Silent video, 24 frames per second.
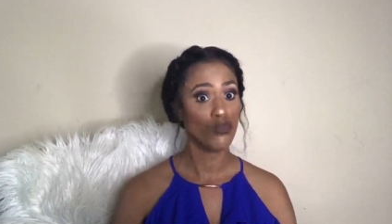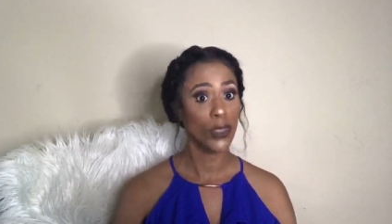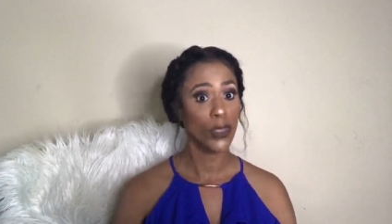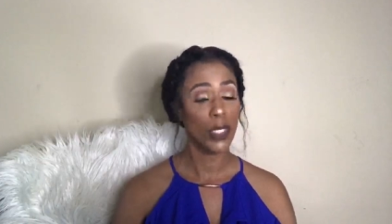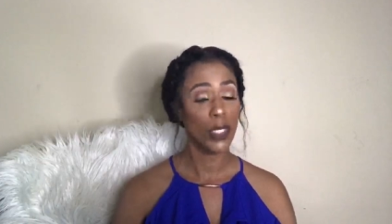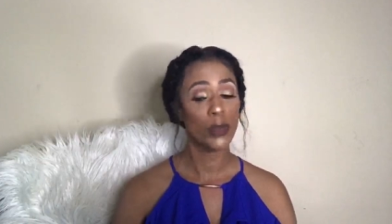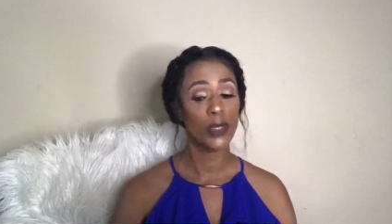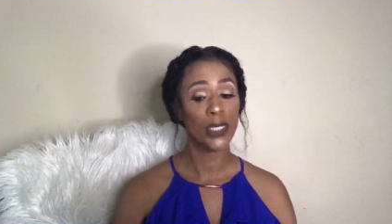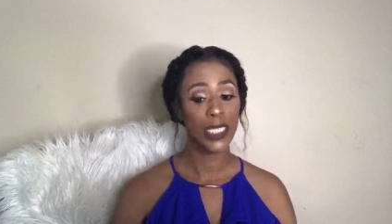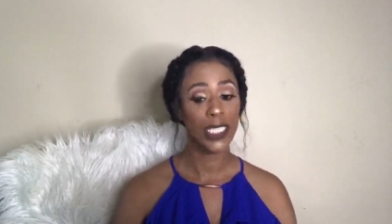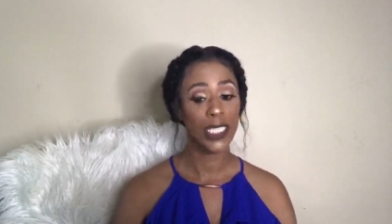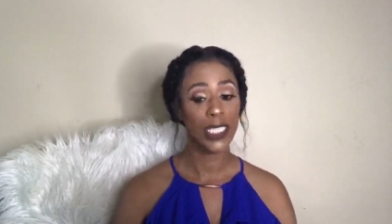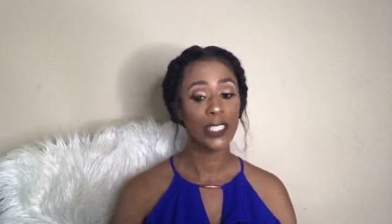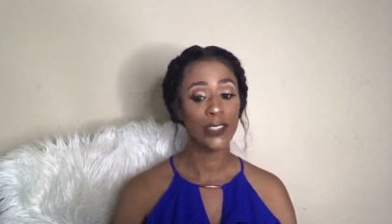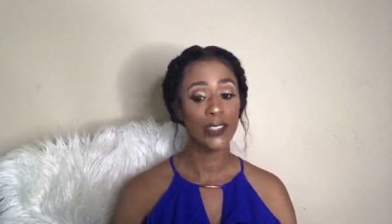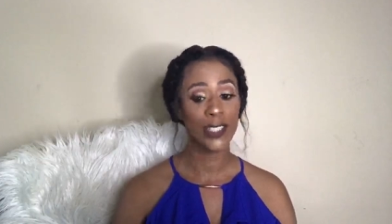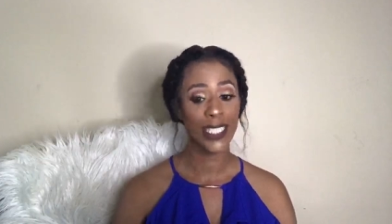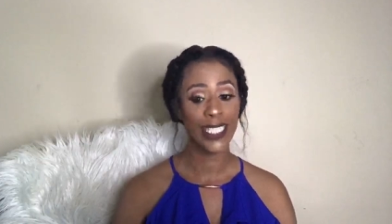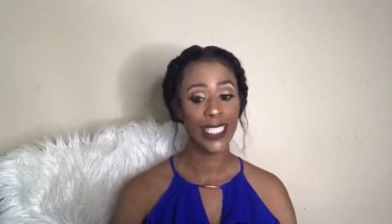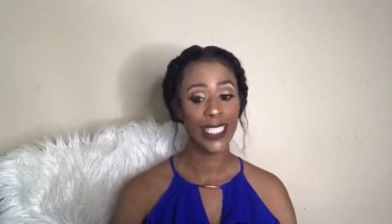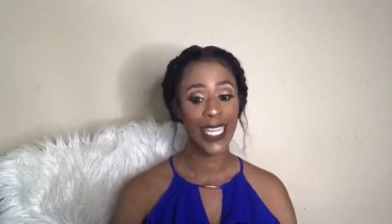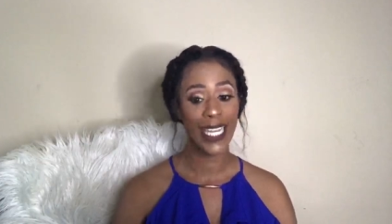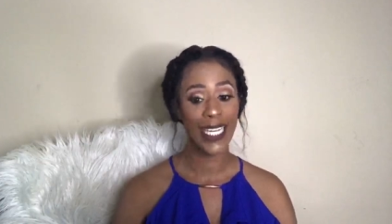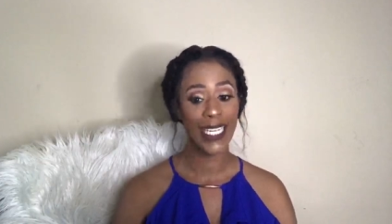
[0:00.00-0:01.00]
It was
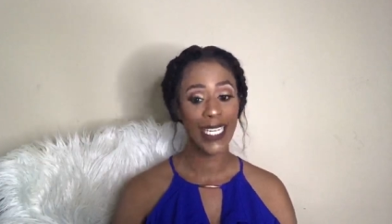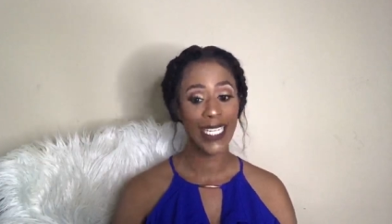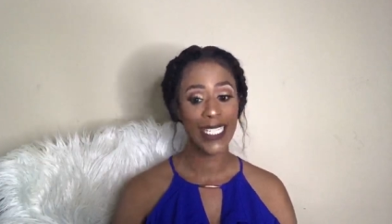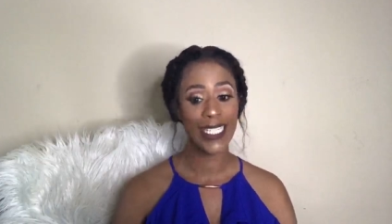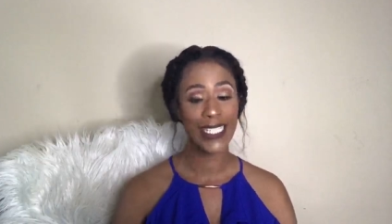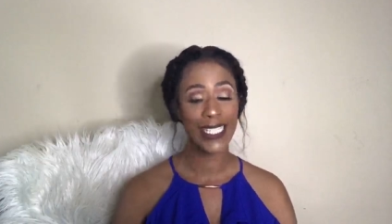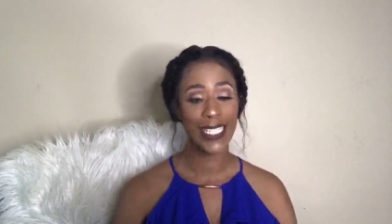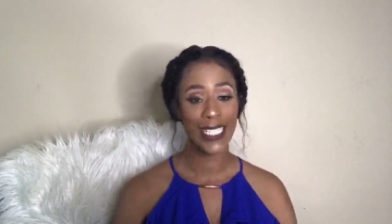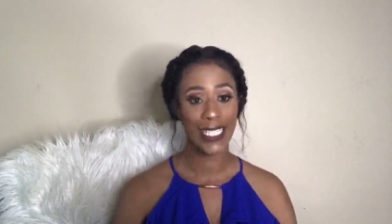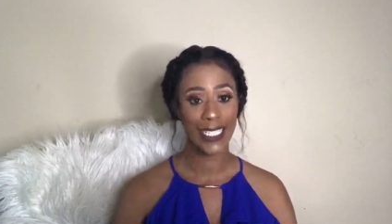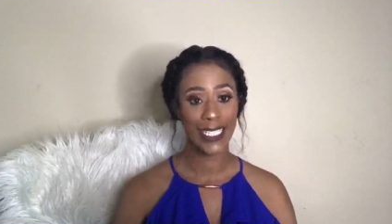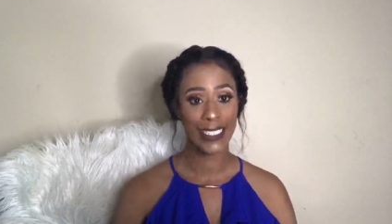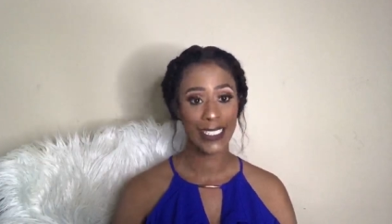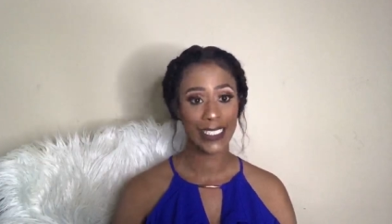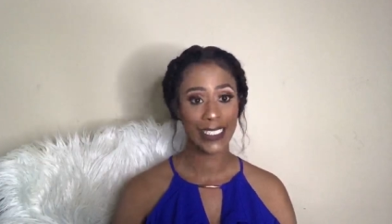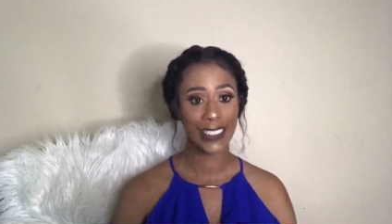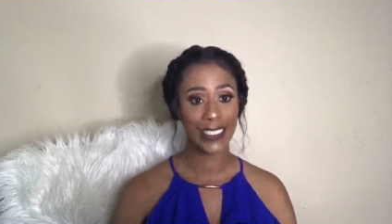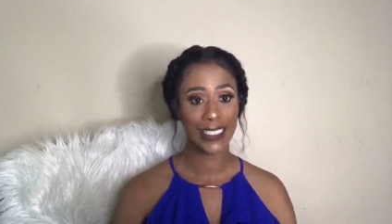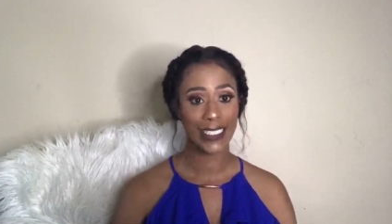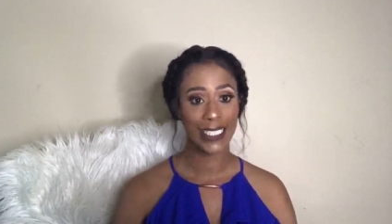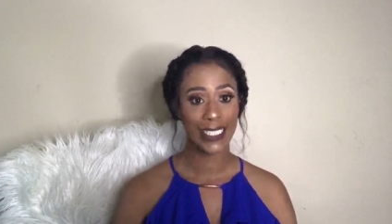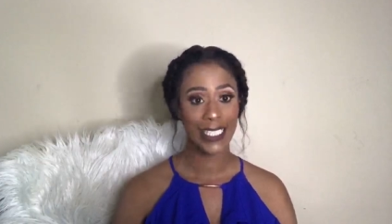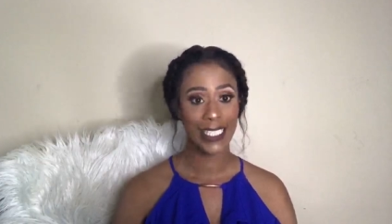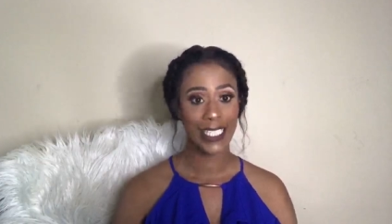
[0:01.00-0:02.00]
literally that easy.
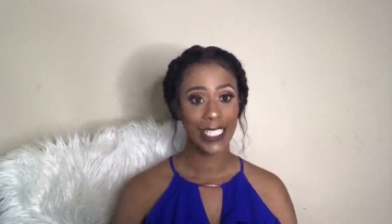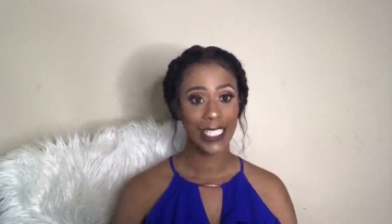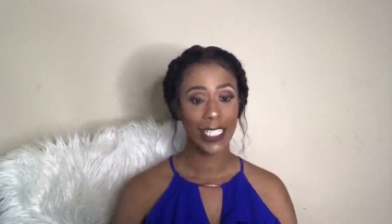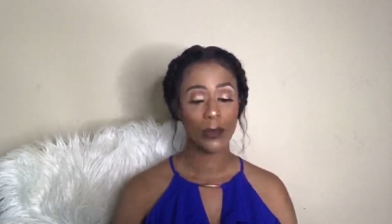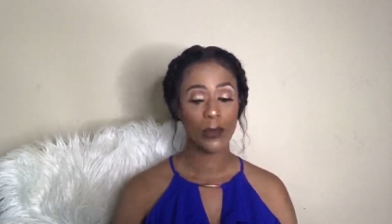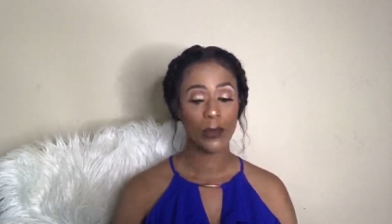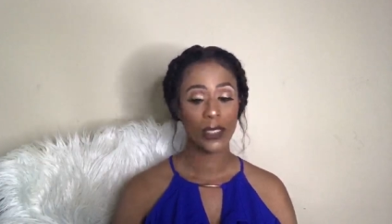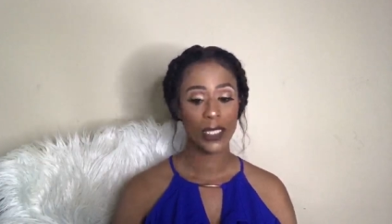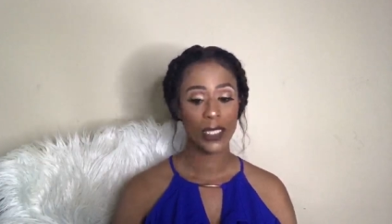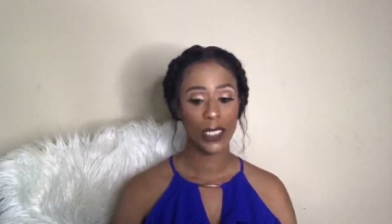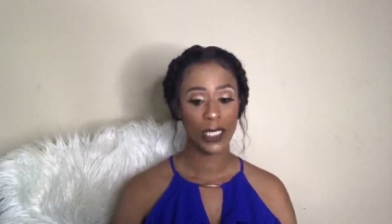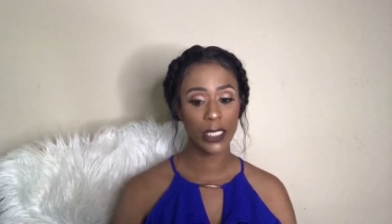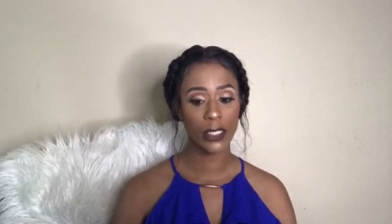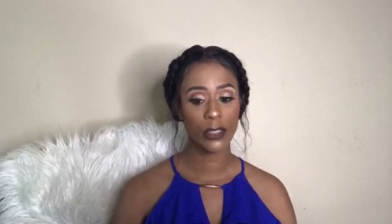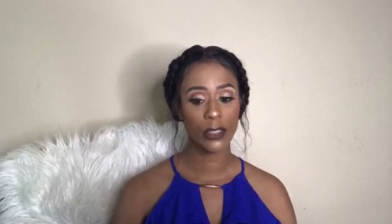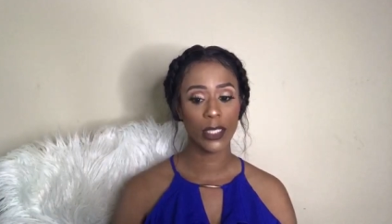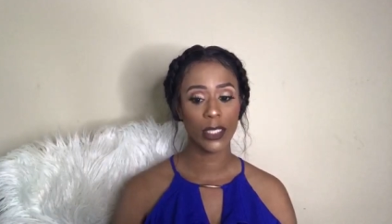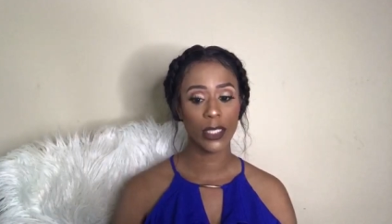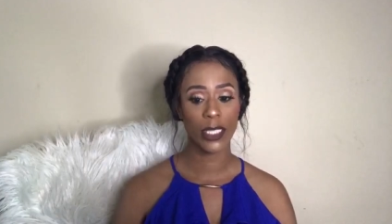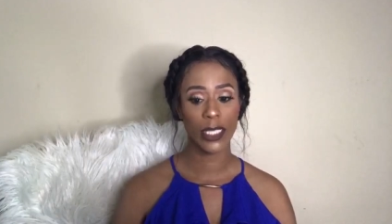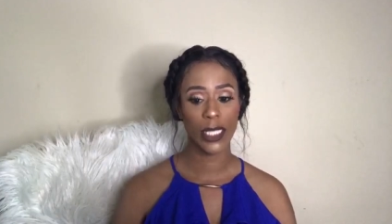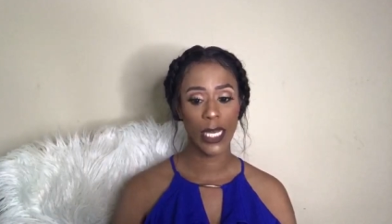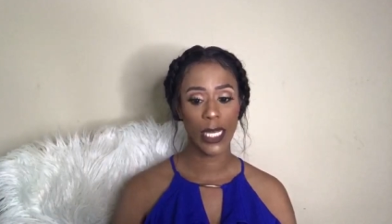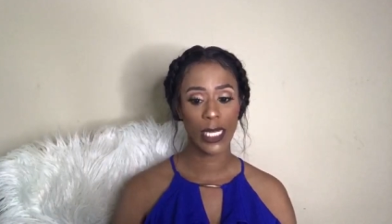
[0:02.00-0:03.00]
It was
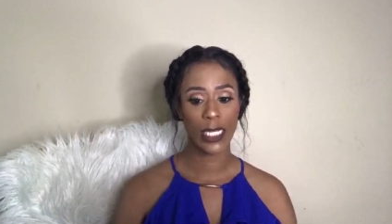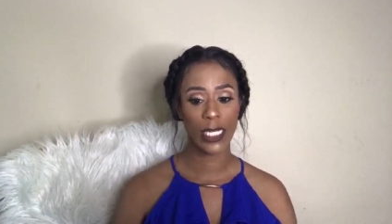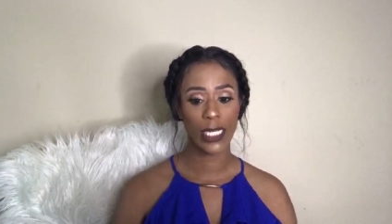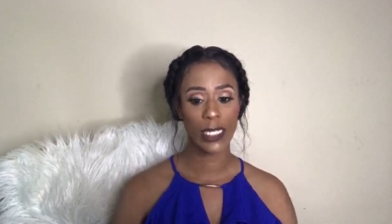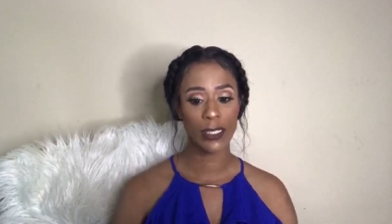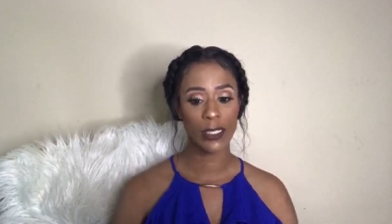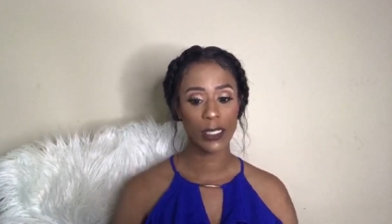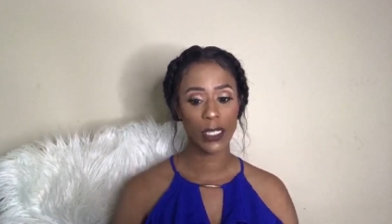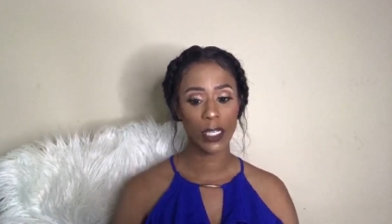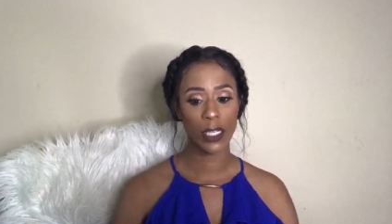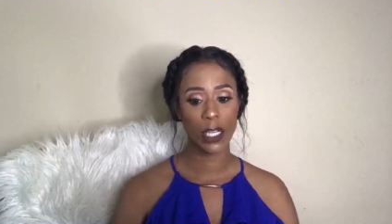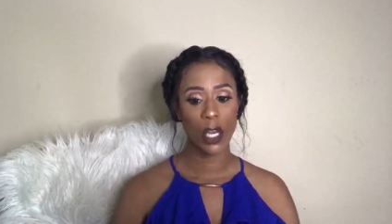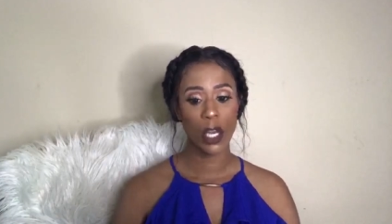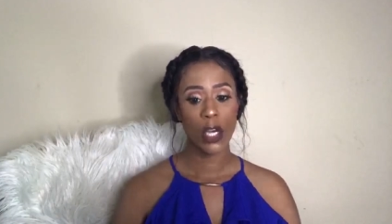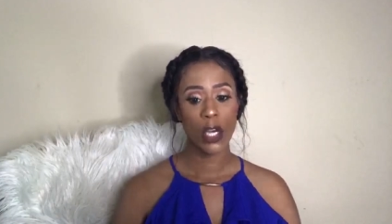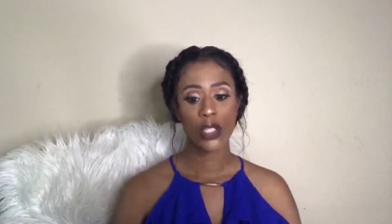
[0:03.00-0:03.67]
literally that easy.